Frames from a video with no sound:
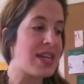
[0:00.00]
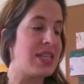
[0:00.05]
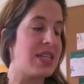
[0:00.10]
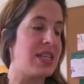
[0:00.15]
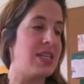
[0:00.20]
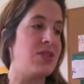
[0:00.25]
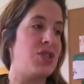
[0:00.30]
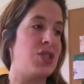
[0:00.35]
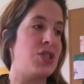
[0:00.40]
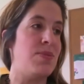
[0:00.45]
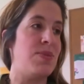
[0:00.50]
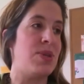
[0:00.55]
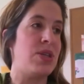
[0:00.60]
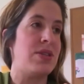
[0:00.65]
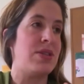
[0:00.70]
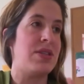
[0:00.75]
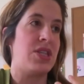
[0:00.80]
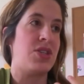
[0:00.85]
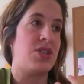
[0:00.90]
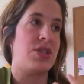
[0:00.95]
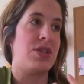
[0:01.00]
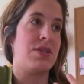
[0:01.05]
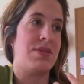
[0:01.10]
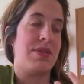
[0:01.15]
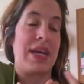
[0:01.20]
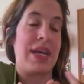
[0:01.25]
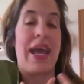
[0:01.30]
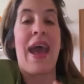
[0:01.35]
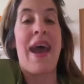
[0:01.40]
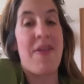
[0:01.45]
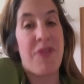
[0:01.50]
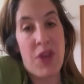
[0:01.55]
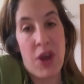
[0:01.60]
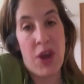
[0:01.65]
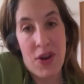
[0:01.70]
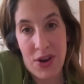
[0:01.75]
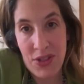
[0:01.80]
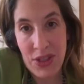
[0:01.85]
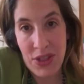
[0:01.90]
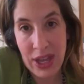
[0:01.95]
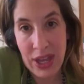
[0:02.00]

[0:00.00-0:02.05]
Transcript: to consumer is such like at the heart of the